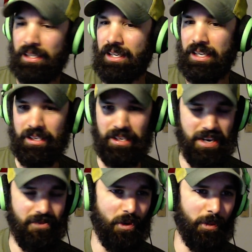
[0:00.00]
They have a
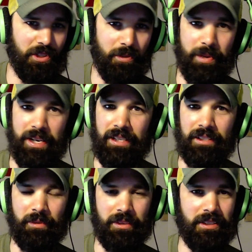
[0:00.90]
whole bunch of bands. We've
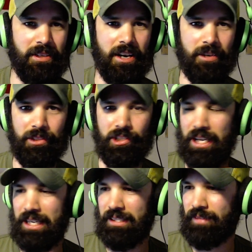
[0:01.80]
got Ottawa Jazz
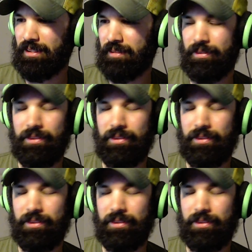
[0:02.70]
Festival.